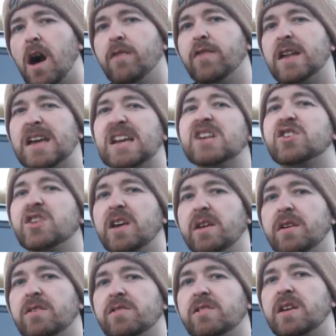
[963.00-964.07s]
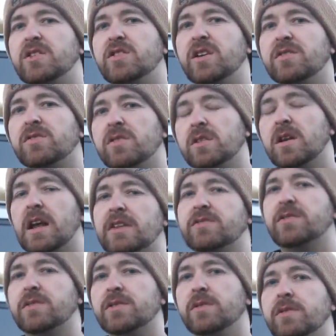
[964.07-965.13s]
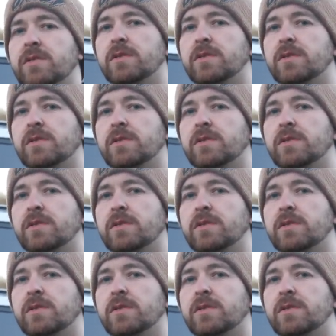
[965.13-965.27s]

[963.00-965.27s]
I think, yeah. EG, because the EG's got the less to do.